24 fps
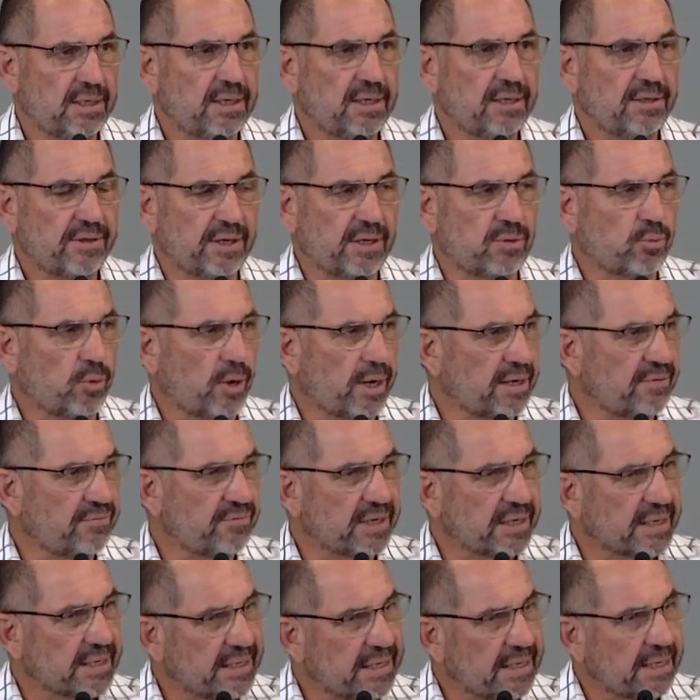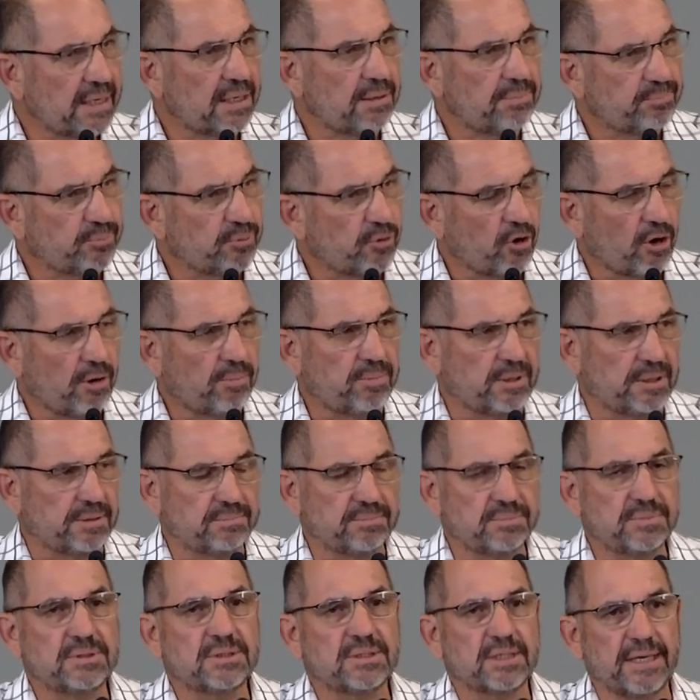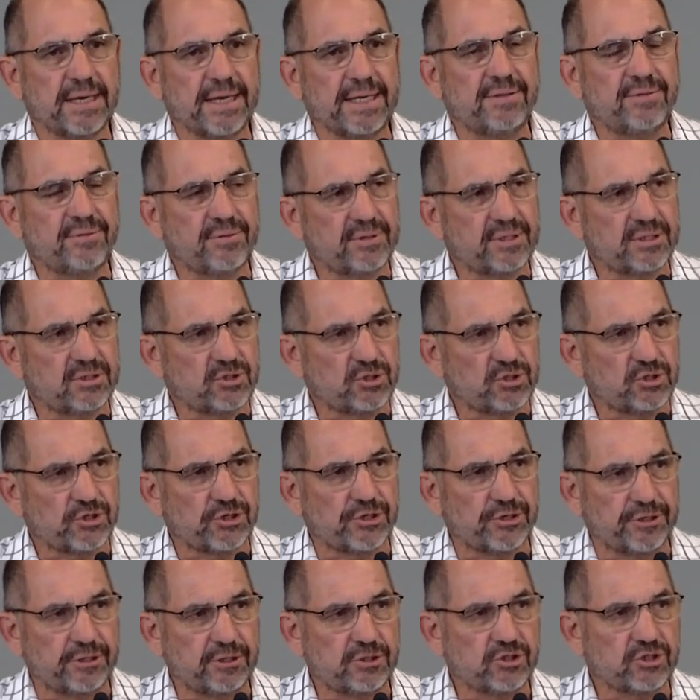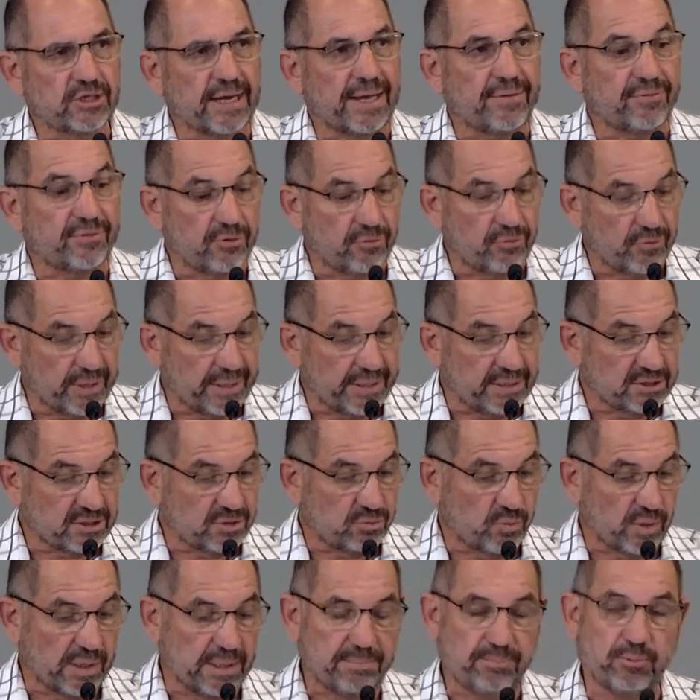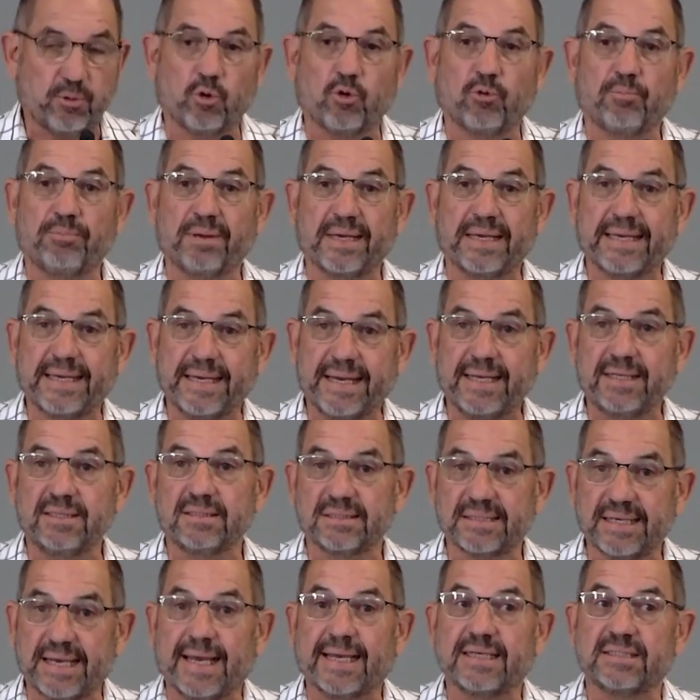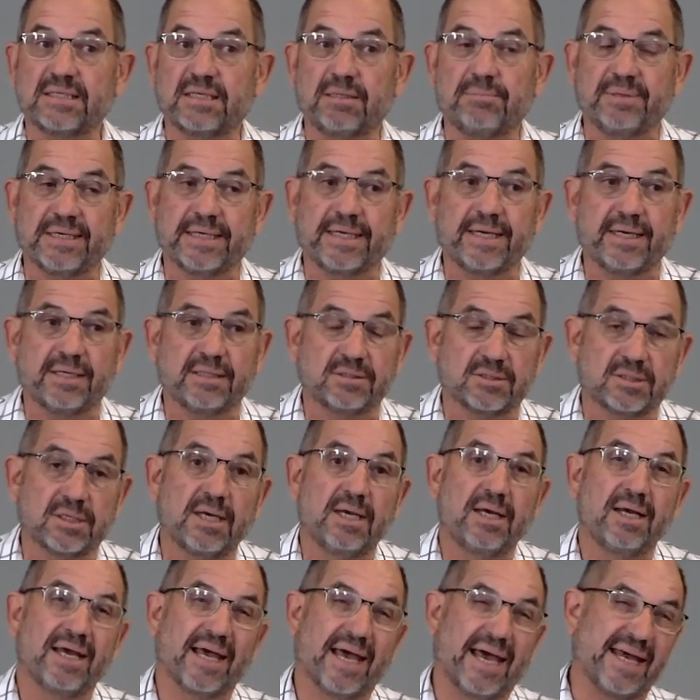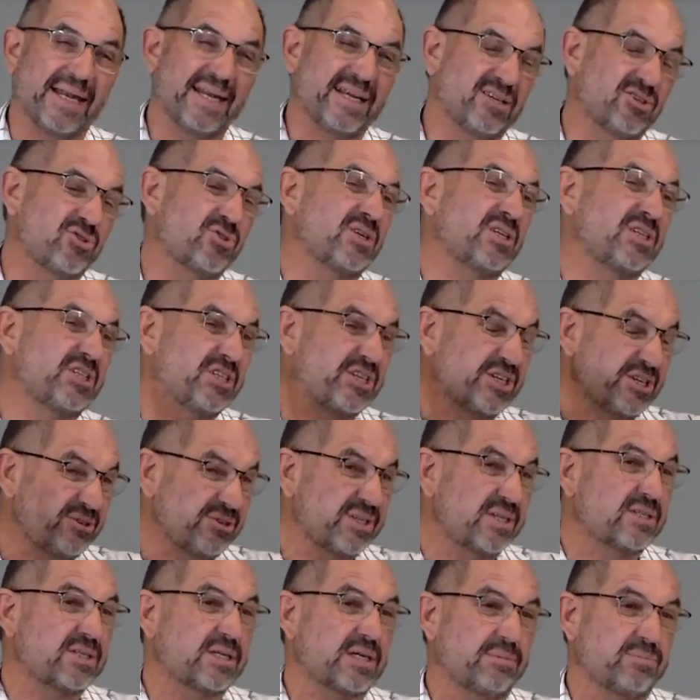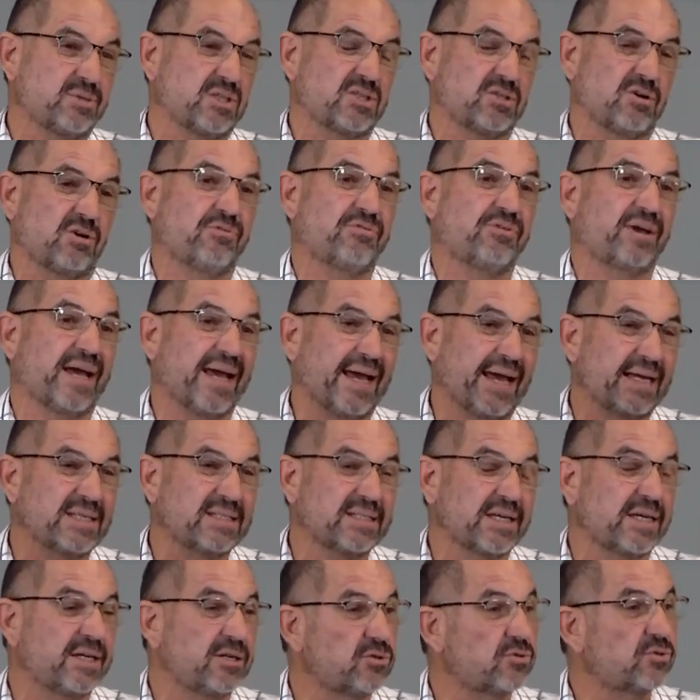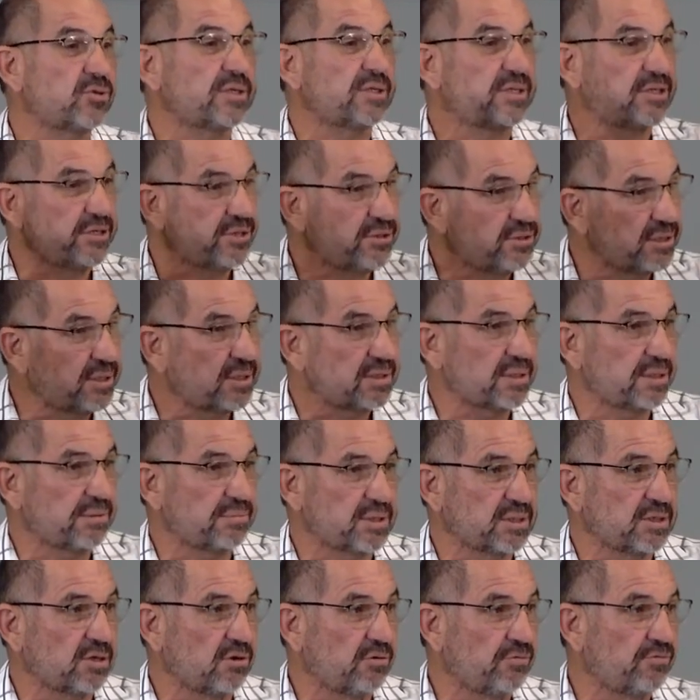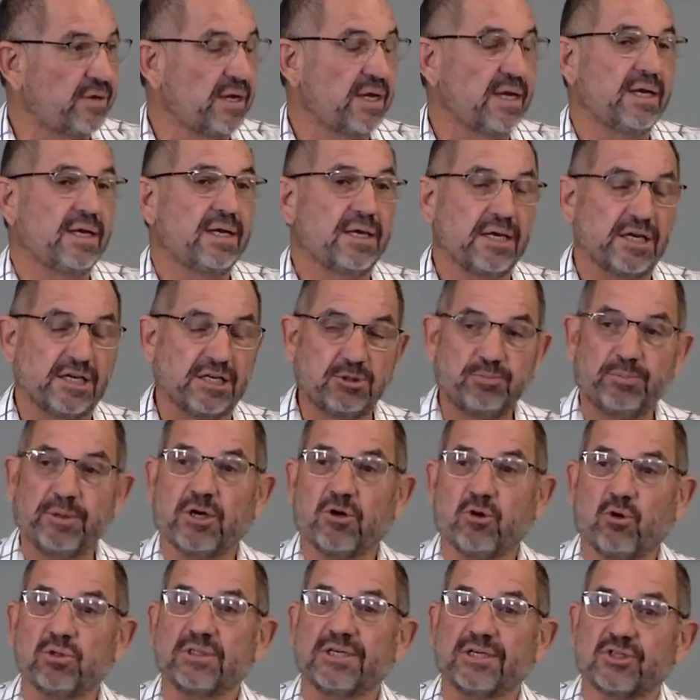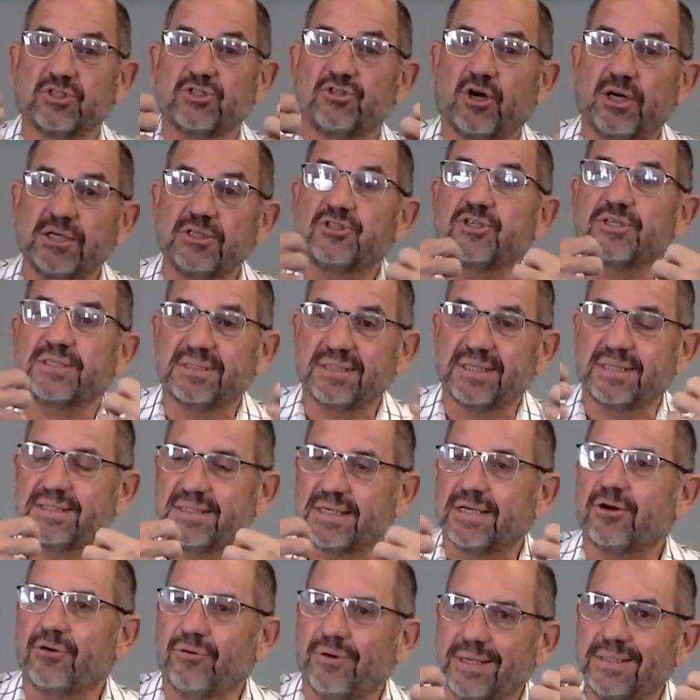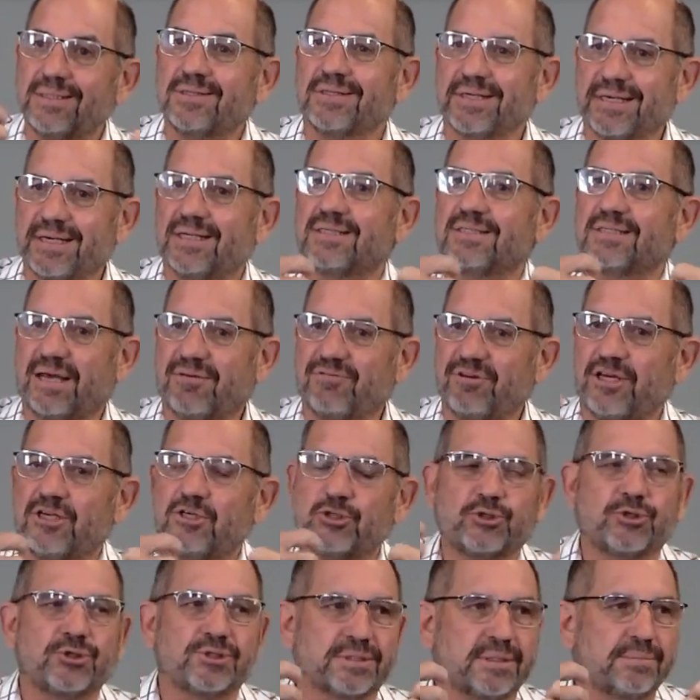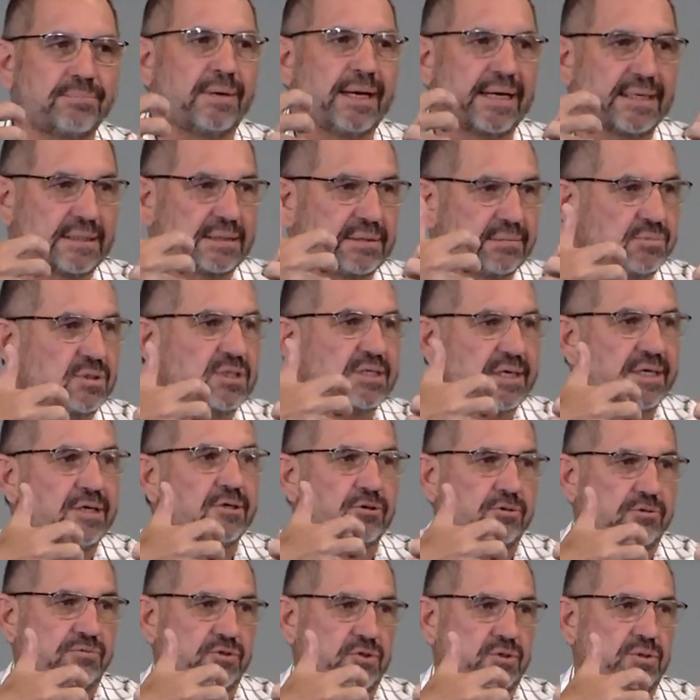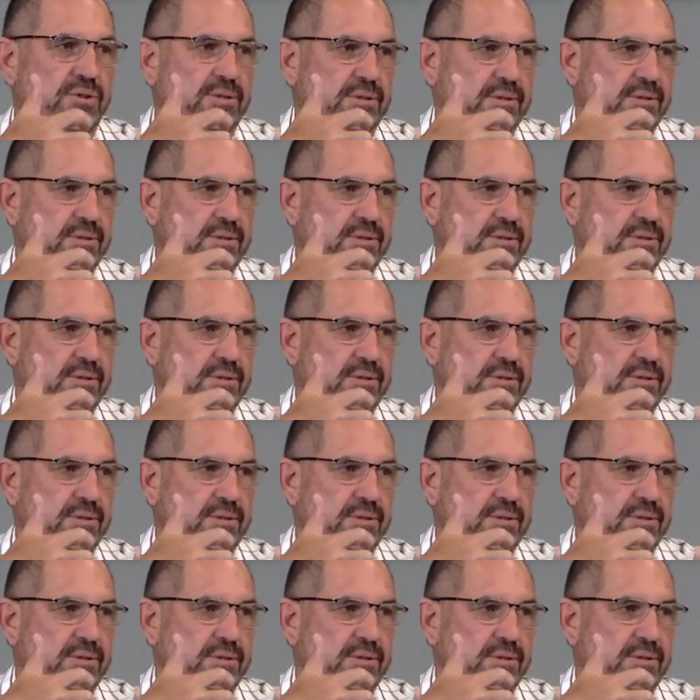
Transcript: that one of the key problems in this church, and the reason why Paul begins as he begins and introduces himself as he introduces himself, is because it's not just that the Corinthians have issues among themselves.